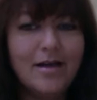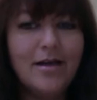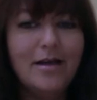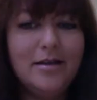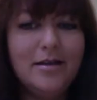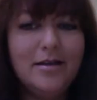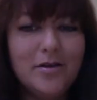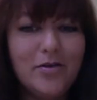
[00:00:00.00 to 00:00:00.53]

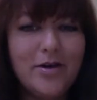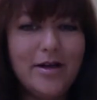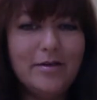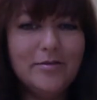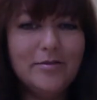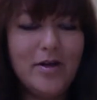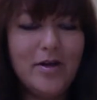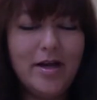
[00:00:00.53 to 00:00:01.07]
Unless
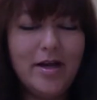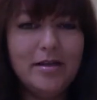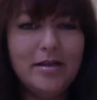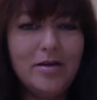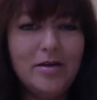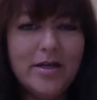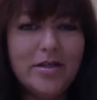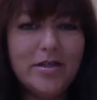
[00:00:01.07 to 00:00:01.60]
Graham's got any other
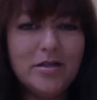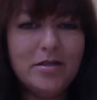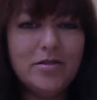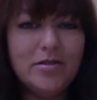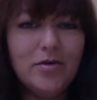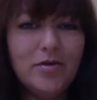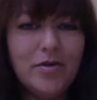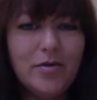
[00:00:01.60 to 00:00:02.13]

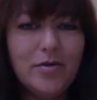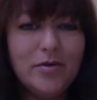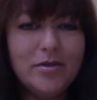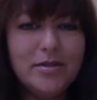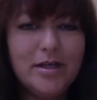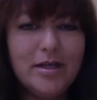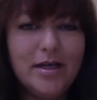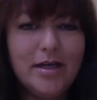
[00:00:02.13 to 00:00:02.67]
questions or
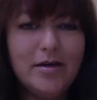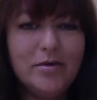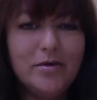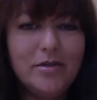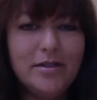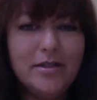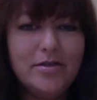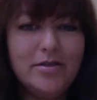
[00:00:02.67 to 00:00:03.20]
thoughts that he
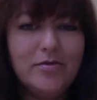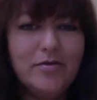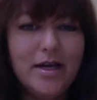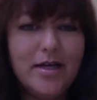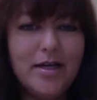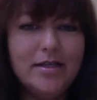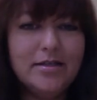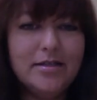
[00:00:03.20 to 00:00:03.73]
wanted to
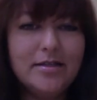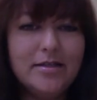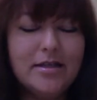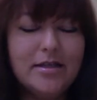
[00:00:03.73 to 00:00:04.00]
raise.